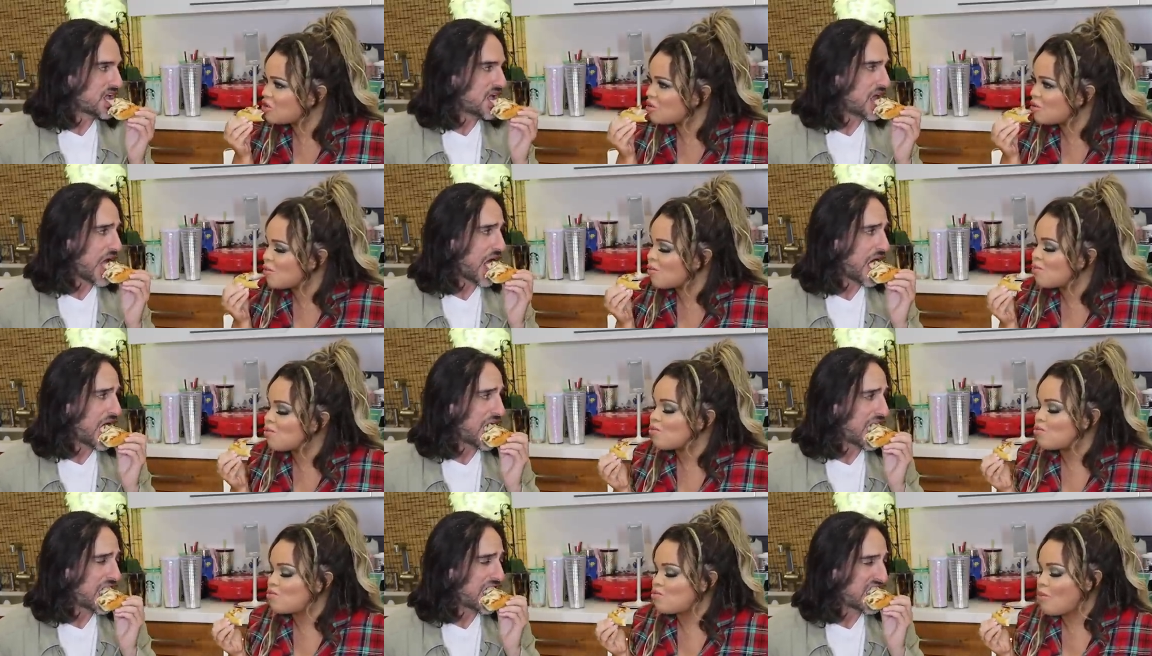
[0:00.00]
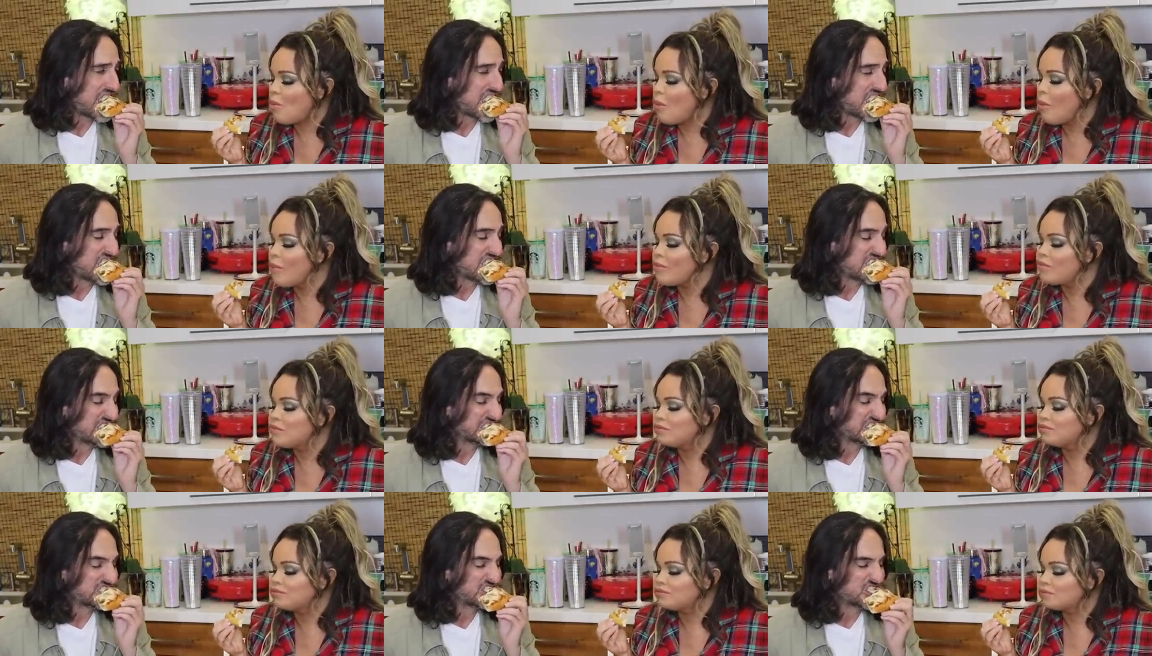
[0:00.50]

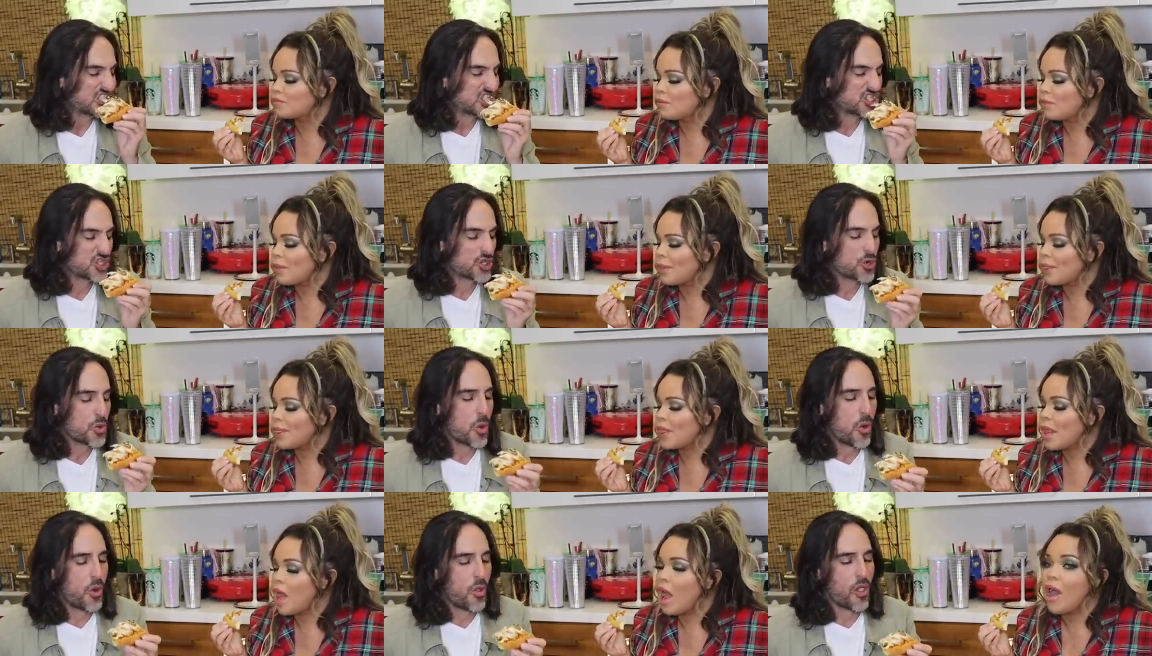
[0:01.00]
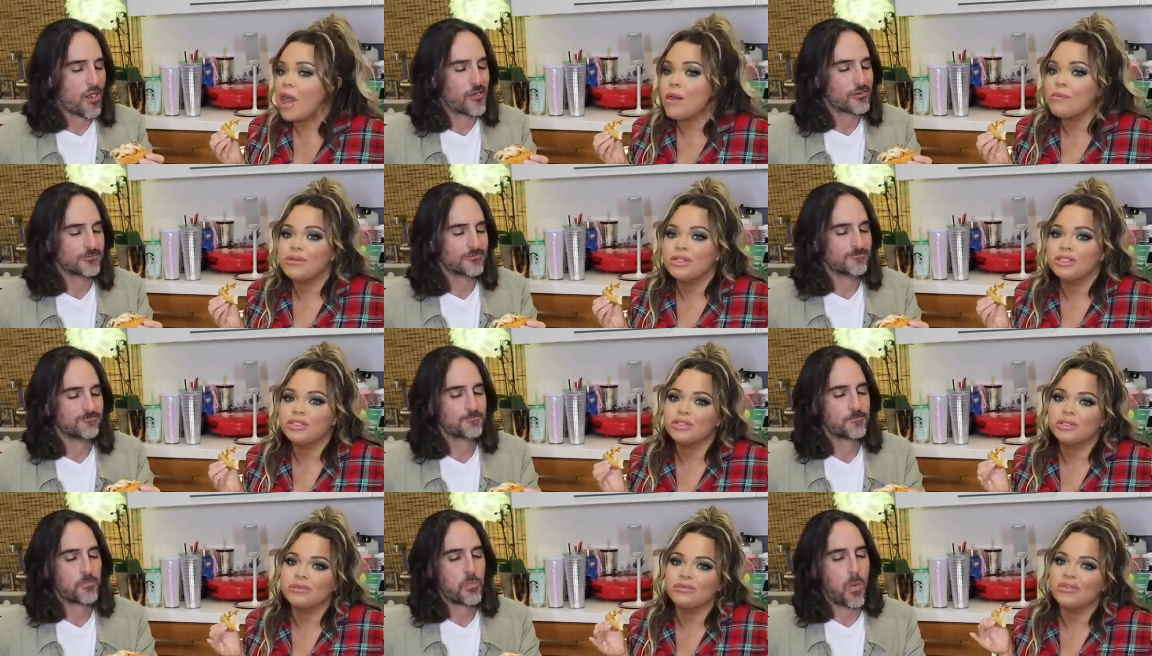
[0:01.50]
Speaker 1: Mm-hmm. I
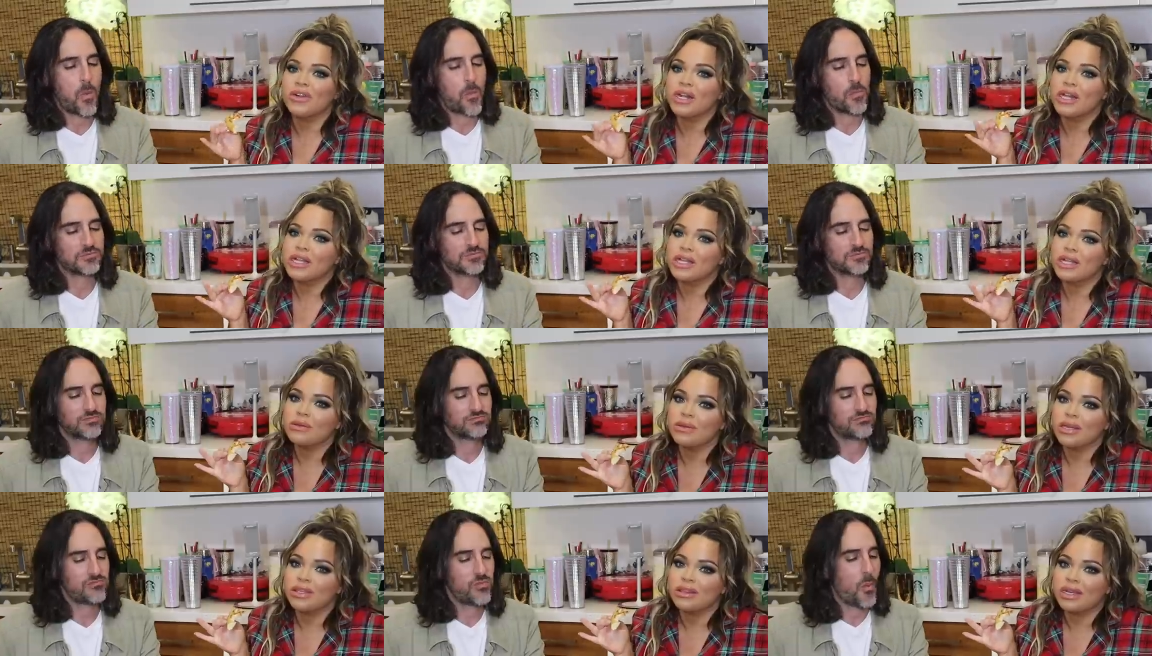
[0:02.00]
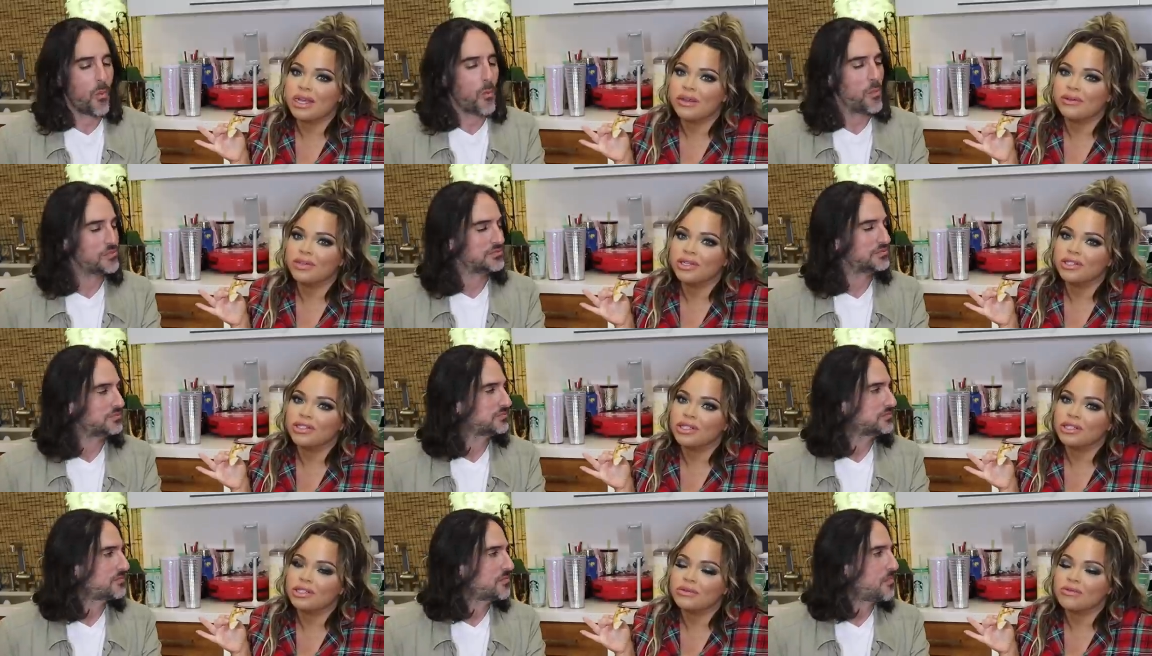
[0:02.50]
am so I'm finally getting my
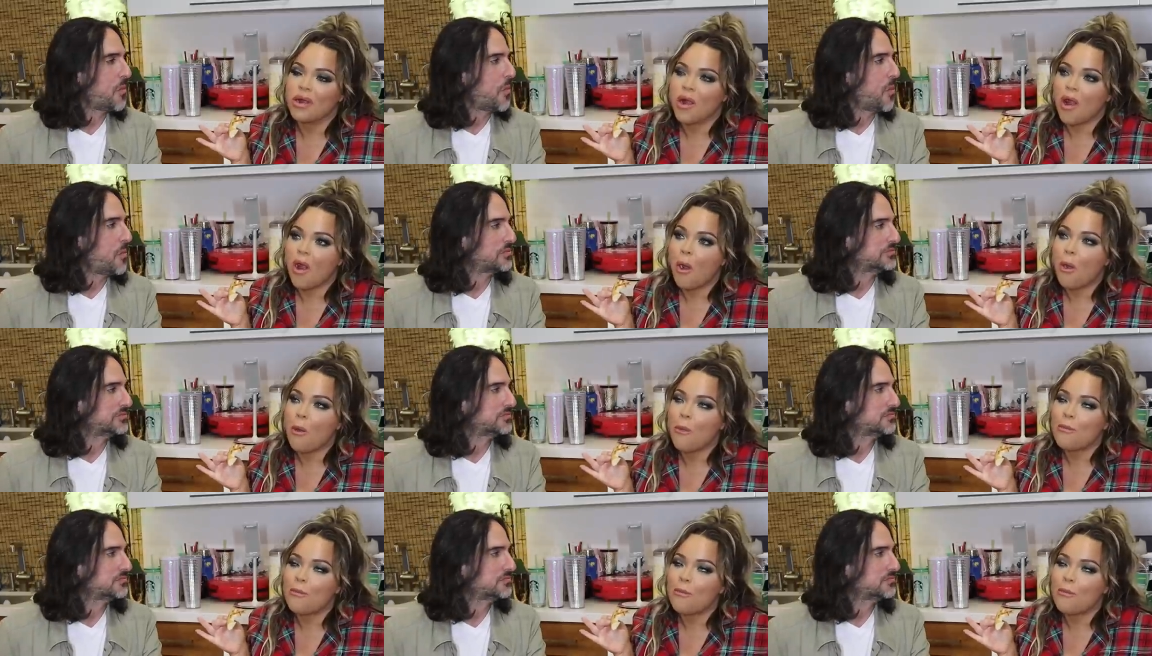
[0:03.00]
thyroid check tomorrow.